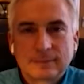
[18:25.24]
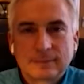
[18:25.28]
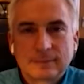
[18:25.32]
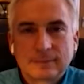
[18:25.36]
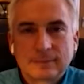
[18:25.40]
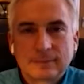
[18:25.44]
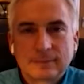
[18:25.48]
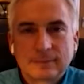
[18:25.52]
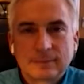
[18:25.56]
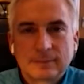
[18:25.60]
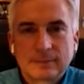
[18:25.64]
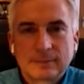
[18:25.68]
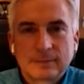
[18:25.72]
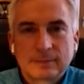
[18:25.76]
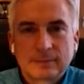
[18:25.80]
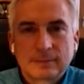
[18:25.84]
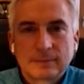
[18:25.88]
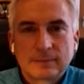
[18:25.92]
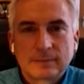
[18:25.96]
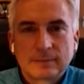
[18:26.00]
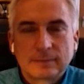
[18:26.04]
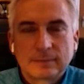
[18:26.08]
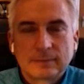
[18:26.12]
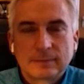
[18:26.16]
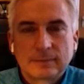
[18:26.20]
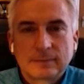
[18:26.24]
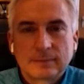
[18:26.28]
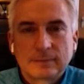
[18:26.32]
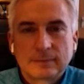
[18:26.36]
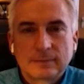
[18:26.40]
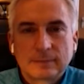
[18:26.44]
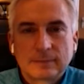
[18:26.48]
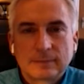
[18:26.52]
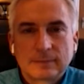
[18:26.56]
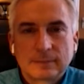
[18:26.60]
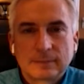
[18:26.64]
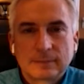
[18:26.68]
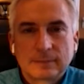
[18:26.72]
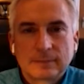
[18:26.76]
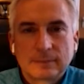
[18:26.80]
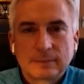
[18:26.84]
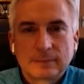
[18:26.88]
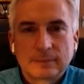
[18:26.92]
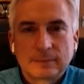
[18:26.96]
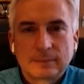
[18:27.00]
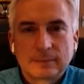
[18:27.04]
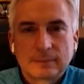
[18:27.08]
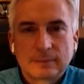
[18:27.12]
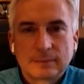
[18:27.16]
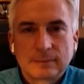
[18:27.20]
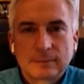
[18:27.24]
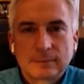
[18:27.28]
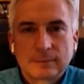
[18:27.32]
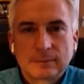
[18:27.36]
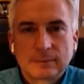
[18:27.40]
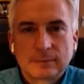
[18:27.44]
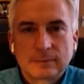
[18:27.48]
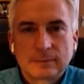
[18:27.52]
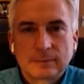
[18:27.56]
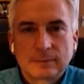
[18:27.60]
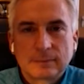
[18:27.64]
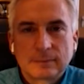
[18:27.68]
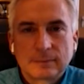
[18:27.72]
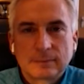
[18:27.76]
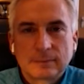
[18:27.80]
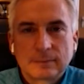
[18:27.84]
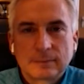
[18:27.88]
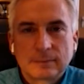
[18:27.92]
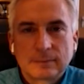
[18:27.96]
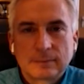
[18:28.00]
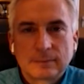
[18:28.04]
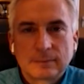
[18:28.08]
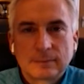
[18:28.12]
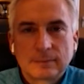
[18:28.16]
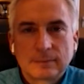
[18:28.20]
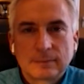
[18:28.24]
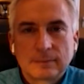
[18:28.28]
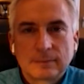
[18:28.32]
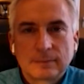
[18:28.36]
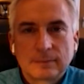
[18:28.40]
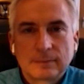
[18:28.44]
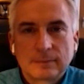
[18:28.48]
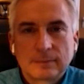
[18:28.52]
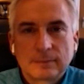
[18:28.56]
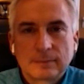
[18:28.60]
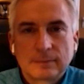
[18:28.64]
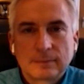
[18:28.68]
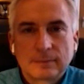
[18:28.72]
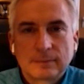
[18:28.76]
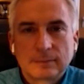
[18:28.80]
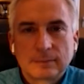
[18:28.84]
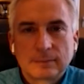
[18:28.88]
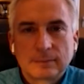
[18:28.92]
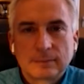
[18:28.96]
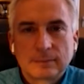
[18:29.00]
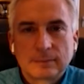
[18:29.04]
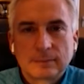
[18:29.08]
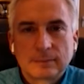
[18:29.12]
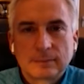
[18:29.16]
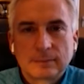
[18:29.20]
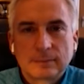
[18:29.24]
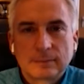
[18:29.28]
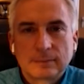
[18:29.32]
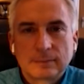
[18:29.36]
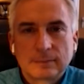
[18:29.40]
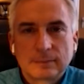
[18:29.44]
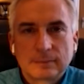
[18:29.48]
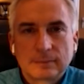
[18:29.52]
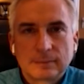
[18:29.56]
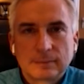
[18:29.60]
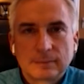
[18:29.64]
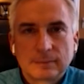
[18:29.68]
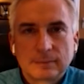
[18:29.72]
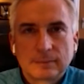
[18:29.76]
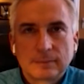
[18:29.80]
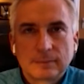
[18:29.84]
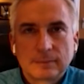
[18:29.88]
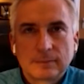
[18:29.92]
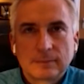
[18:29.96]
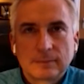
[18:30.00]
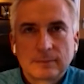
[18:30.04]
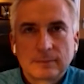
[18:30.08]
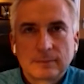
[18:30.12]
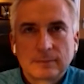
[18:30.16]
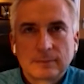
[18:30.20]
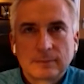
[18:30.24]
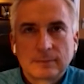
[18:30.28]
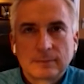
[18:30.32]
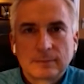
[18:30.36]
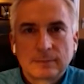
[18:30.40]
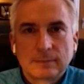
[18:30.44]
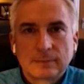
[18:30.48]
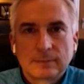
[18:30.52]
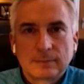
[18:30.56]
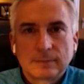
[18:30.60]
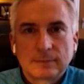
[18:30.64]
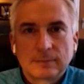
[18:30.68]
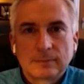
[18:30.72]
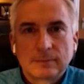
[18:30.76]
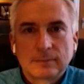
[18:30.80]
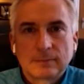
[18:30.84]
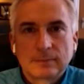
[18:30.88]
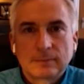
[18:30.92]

The person shown says nothing.